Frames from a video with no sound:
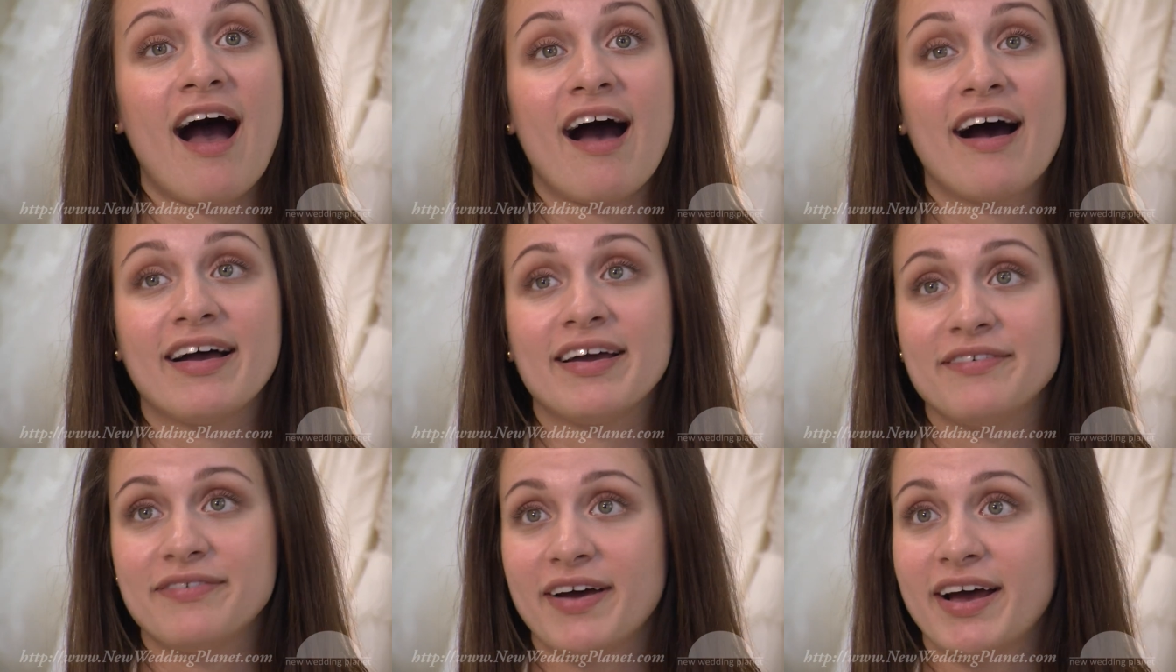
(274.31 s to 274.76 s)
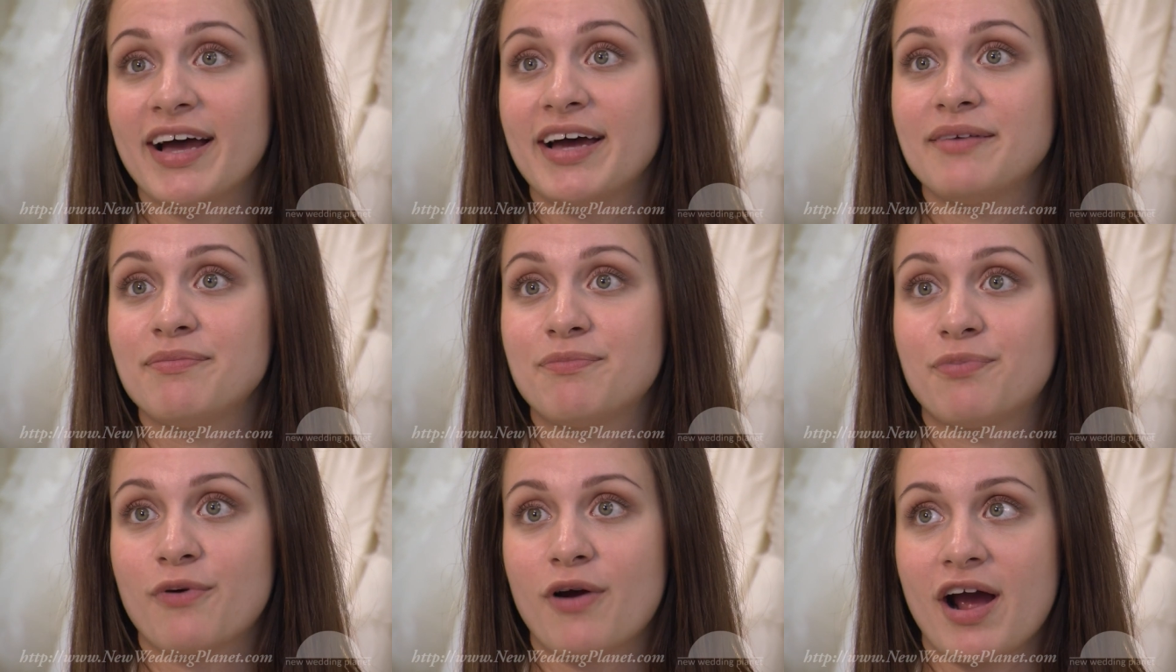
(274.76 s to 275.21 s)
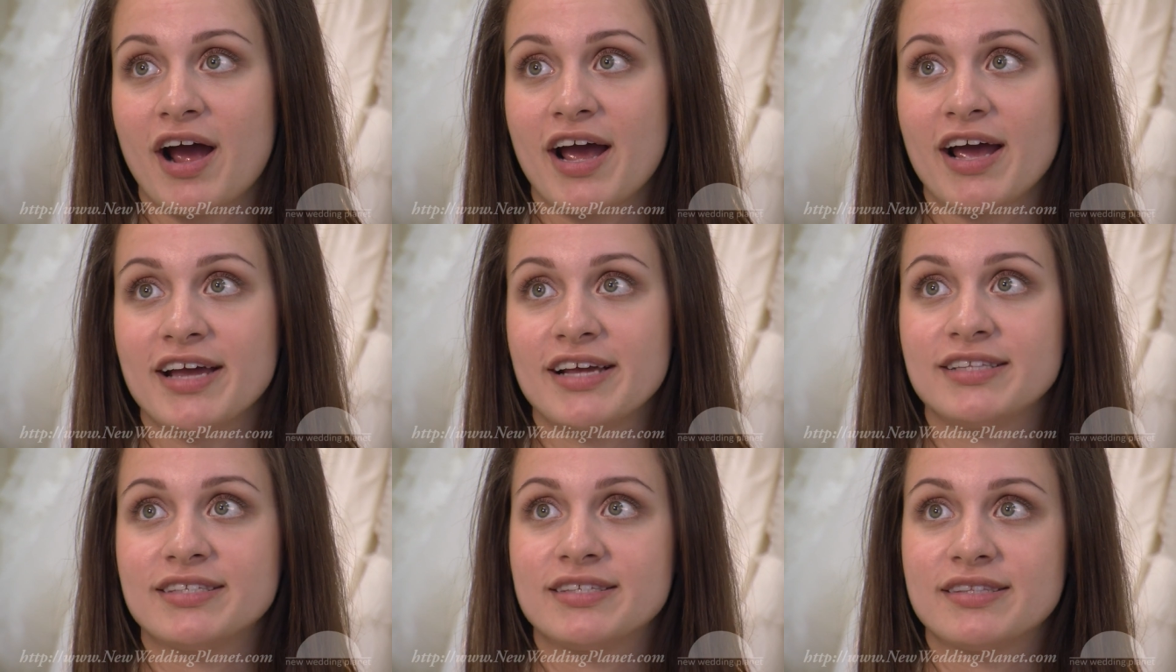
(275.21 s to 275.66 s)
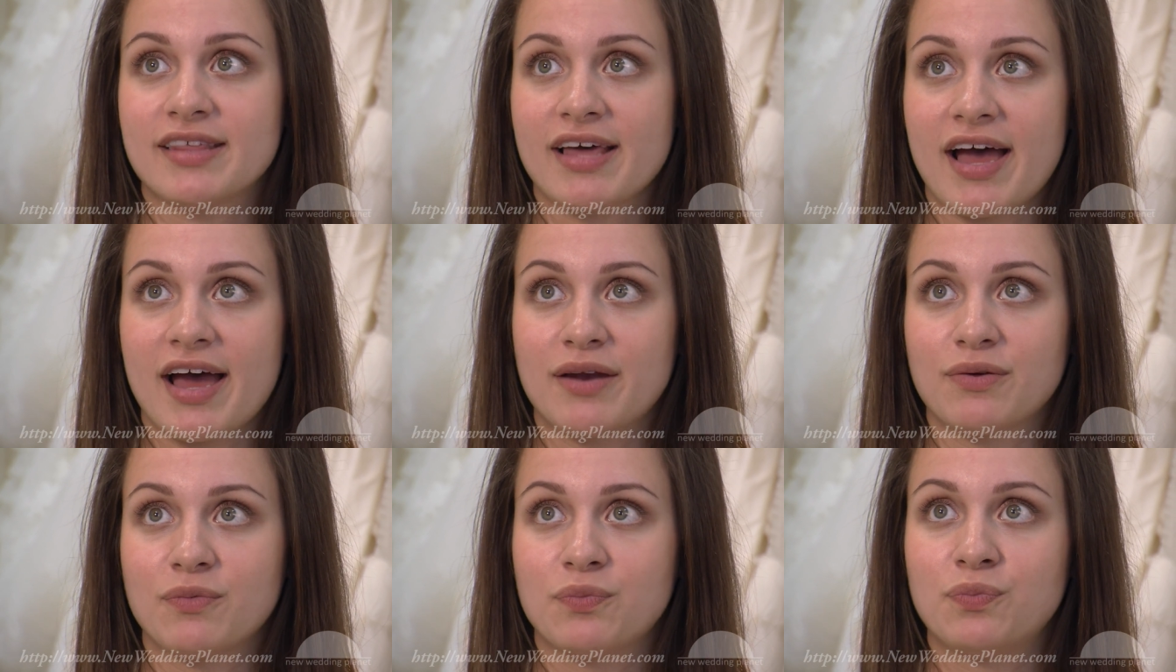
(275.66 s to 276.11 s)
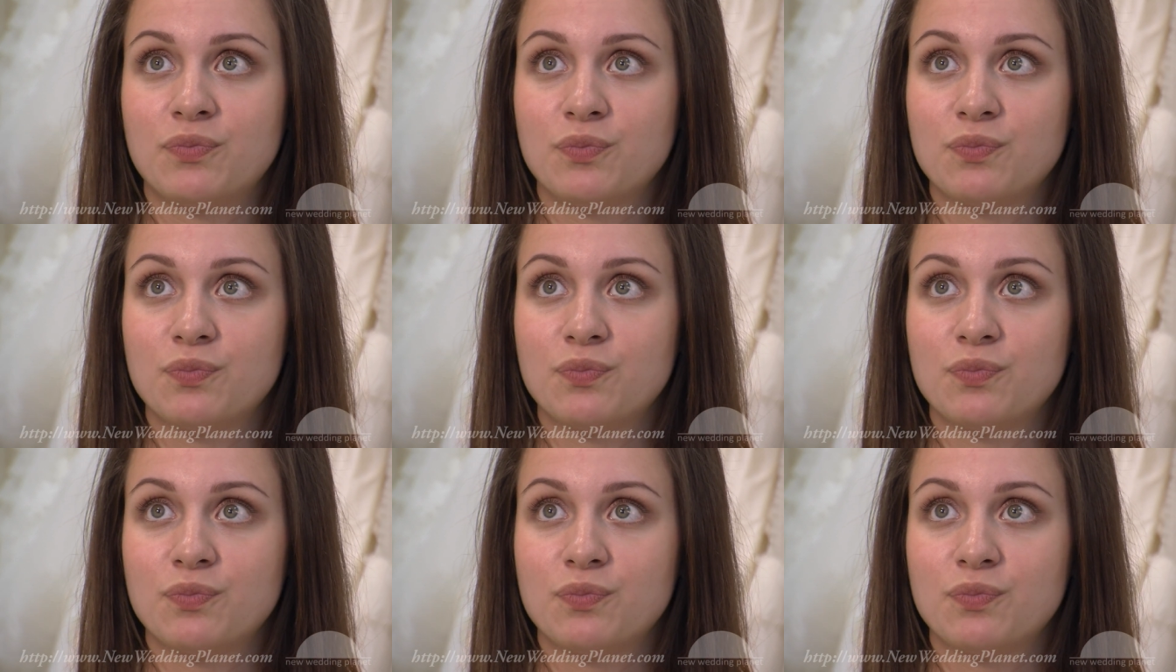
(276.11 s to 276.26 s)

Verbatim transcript: I've had brides that